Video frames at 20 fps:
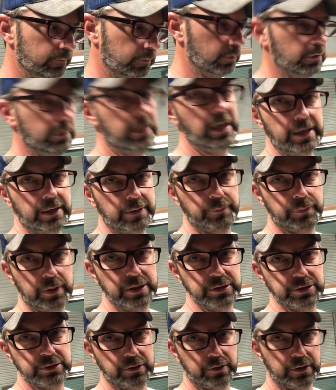got
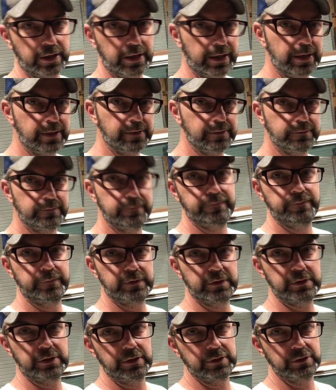compression on it,
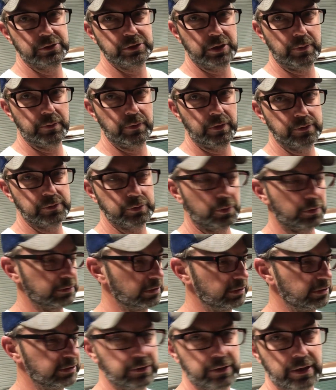turned the distributor towards
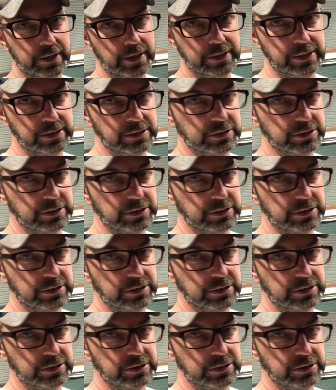it, still not getting any